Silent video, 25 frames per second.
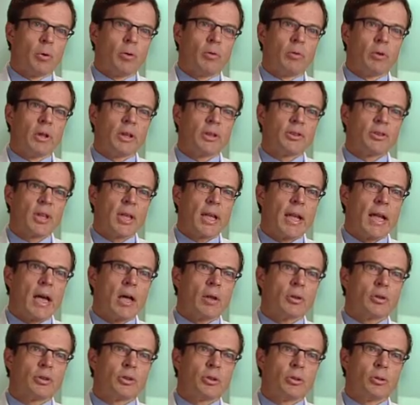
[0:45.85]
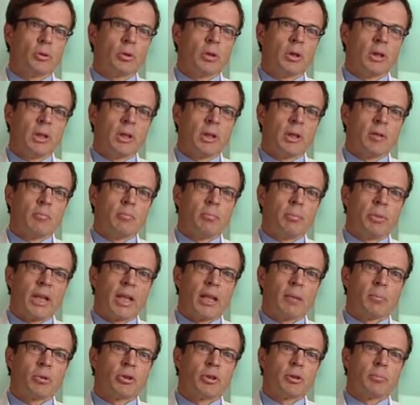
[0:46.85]
We really set out to be
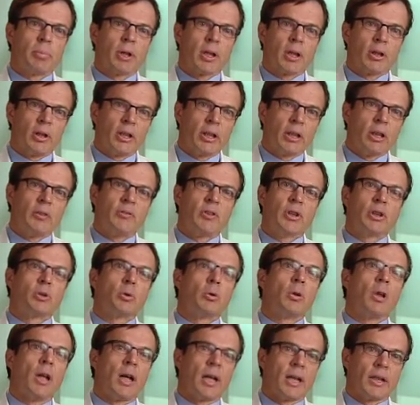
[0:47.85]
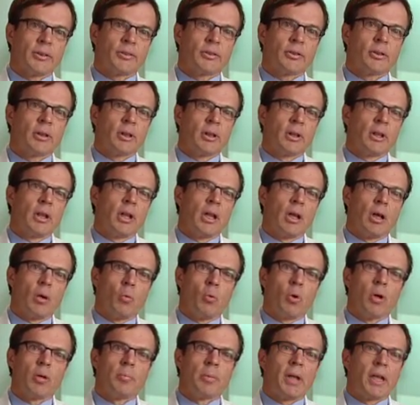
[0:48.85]
able to better individualize uh,
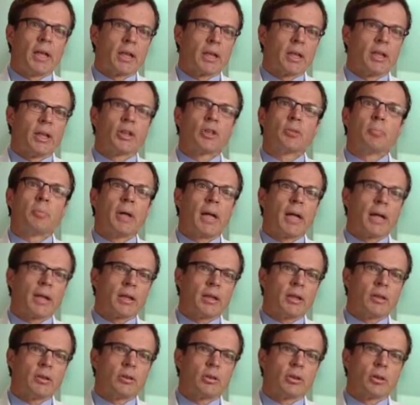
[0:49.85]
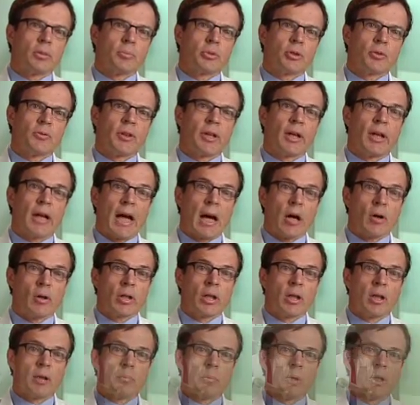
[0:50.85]
what men can expect in terms of their
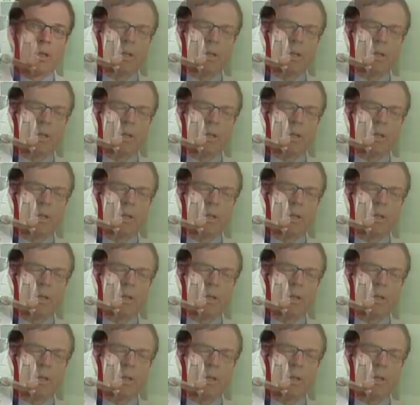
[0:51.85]
outcome.